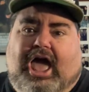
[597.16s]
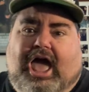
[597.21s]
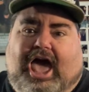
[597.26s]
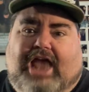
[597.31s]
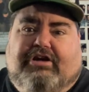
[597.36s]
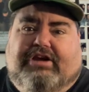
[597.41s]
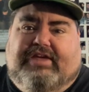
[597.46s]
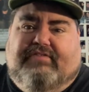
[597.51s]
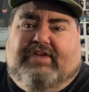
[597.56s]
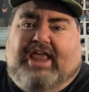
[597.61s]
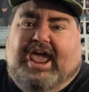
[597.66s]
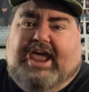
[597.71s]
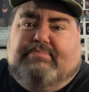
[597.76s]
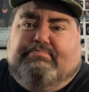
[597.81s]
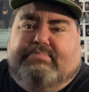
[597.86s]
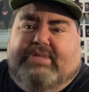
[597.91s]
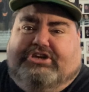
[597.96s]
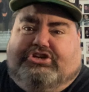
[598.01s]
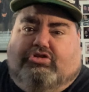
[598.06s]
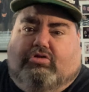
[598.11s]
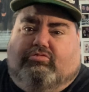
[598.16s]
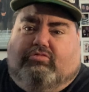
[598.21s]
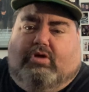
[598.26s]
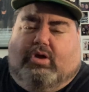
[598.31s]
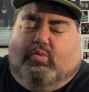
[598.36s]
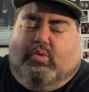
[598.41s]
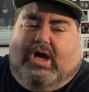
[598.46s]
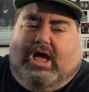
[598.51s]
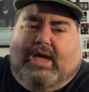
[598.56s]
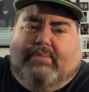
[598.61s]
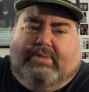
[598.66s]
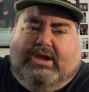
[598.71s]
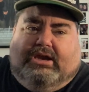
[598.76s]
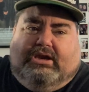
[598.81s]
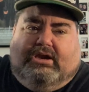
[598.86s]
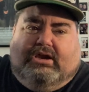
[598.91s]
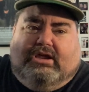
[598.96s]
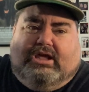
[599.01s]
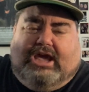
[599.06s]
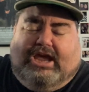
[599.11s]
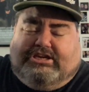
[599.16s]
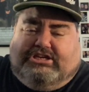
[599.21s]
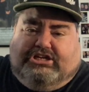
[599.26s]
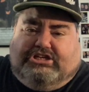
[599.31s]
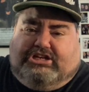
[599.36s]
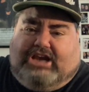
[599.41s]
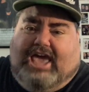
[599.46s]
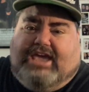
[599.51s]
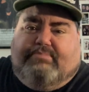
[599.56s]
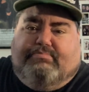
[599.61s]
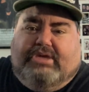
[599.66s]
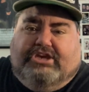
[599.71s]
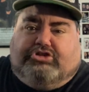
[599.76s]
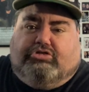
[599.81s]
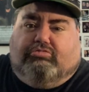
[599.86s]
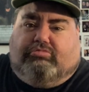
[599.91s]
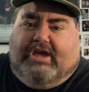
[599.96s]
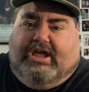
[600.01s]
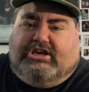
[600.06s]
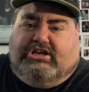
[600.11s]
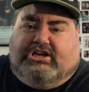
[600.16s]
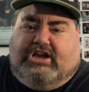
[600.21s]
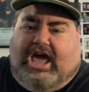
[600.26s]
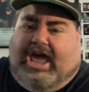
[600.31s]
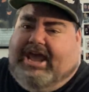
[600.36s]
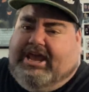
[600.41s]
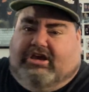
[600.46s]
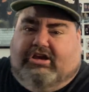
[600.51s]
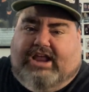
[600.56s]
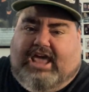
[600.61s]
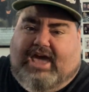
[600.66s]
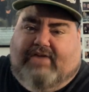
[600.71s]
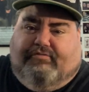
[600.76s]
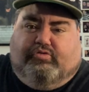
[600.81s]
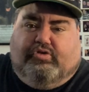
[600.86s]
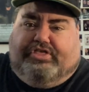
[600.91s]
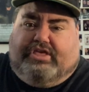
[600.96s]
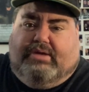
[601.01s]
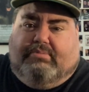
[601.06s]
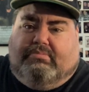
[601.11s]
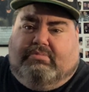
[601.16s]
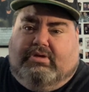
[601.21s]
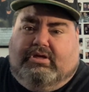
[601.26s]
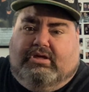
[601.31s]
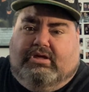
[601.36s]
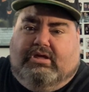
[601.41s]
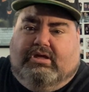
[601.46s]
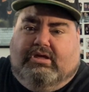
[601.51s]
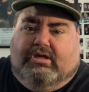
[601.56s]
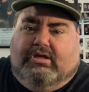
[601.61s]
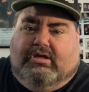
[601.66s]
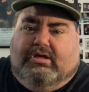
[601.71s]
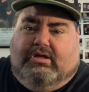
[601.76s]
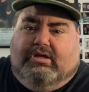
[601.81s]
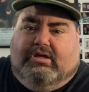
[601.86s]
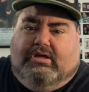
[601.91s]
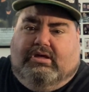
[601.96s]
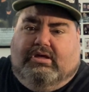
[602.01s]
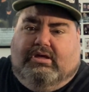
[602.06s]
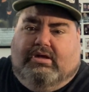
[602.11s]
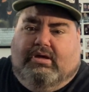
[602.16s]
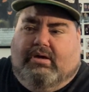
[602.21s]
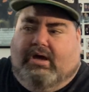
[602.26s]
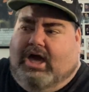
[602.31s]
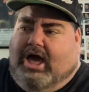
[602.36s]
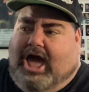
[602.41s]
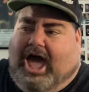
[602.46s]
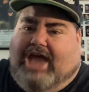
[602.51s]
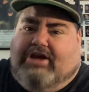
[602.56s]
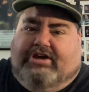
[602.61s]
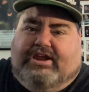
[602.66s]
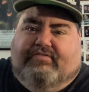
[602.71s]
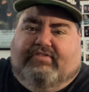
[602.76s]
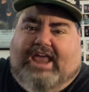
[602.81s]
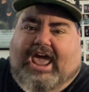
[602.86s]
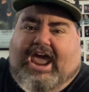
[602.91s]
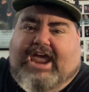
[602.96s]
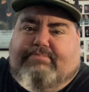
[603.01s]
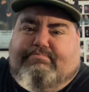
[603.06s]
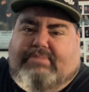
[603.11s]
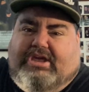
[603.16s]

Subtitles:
I don't even hate Mitchell. Well, I mean, I just like Mitchell Renz. I ain't gonna F with him. I don't even hate